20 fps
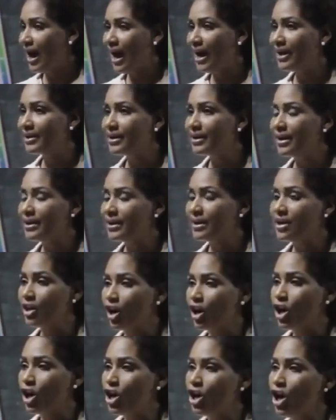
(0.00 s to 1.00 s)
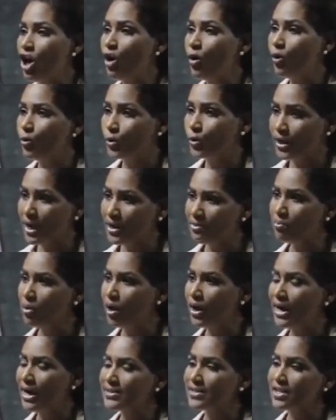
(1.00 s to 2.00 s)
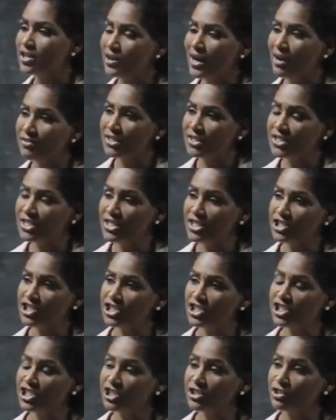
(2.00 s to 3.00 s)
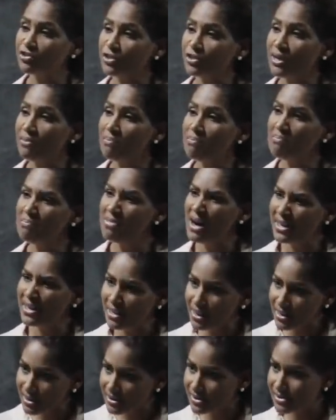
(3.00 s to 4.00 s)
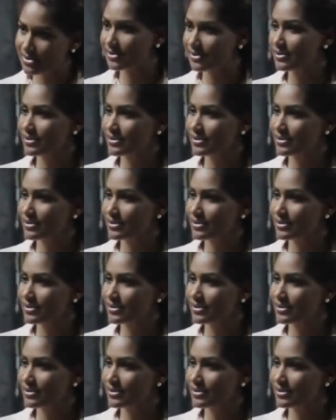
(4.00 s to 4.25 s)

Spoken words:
And they're loud. And but I say you have to teach your children manners.